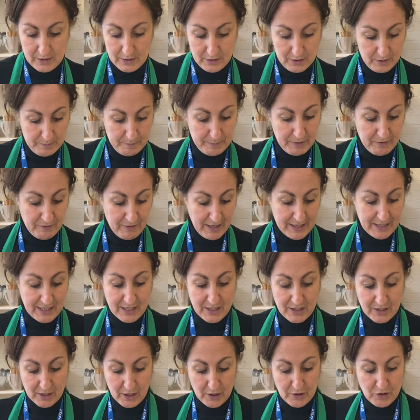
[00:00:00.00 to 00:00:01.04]
you'd be ready
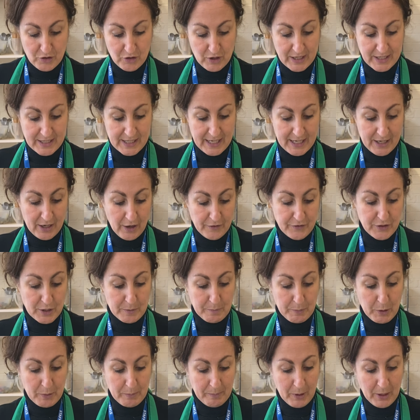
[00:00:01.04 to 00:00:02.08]
to go straight in. I've just
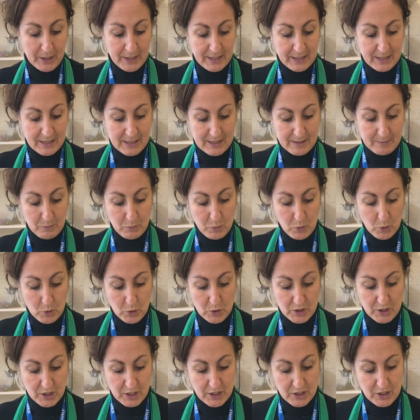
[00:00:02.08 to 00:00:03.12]
put mine in some
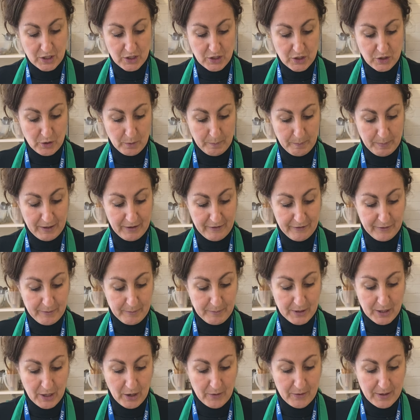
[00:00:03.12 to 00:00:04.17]
water to stop it from
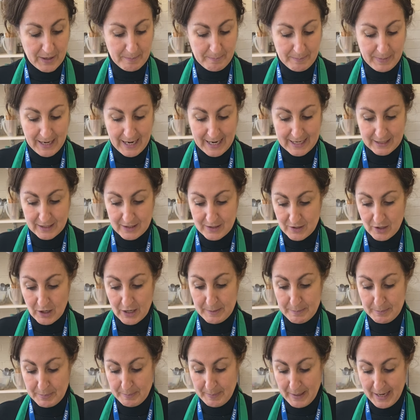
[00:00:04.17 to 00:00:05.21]
going black because I
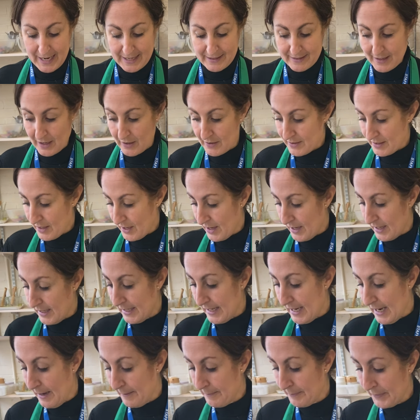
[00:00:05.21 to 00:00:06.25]
paired those
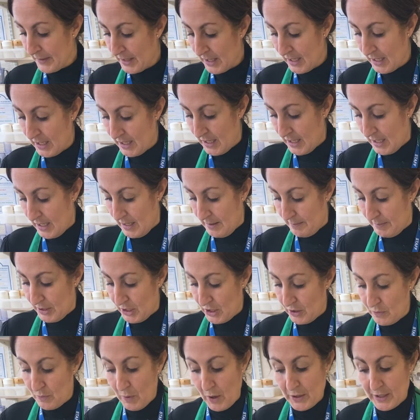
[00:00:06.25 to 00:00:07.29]
earlier, but
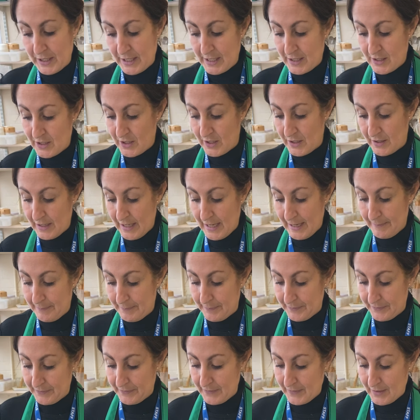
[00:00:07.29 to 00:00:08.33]
you won't need to do that.
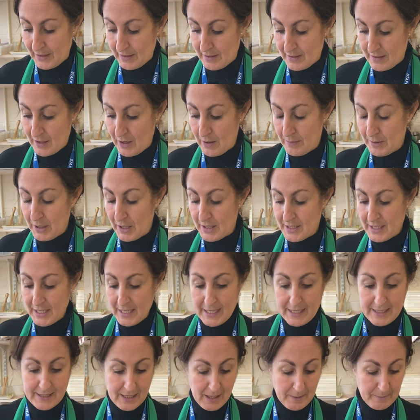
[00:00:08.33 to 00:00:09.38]
So I'm going to
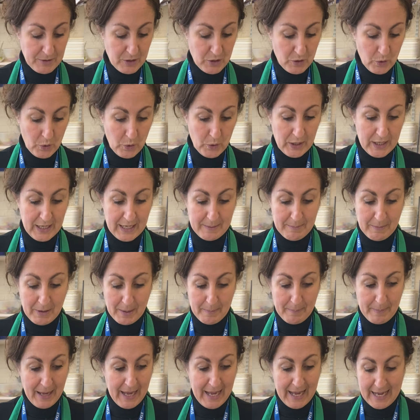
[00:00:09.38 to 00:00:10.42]
heat up the oil in my
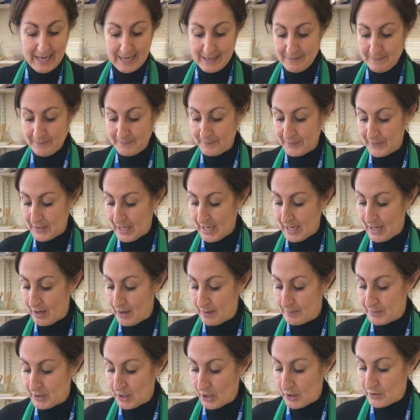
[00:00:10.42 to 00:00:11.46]
pan and
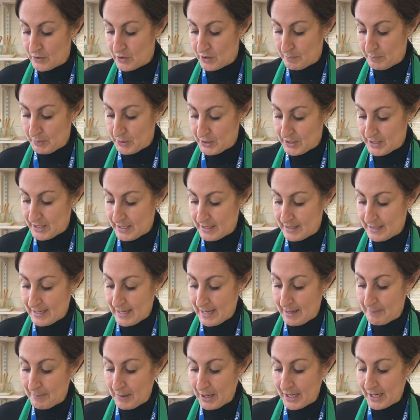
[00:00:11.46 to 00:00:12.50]
I'm going to put in
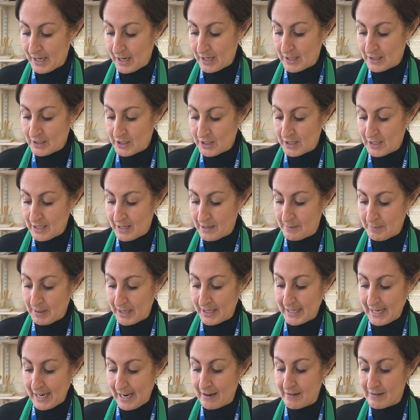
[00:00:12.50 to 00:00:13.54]
there my onion and my
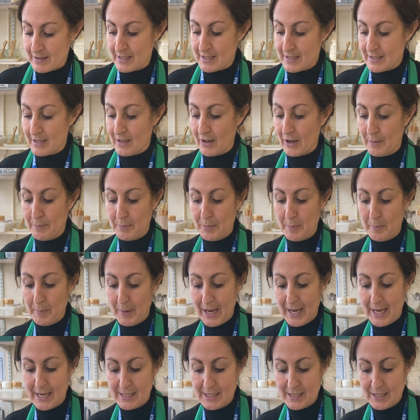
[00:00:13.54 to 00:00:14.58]
carrots that I
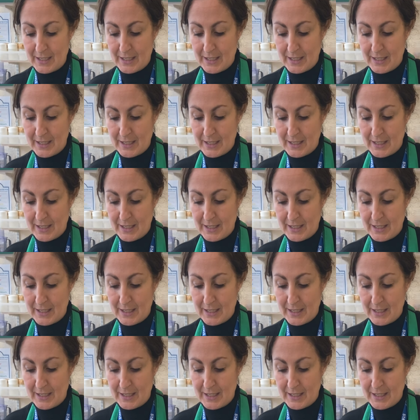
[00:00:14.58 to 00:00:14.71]
prepared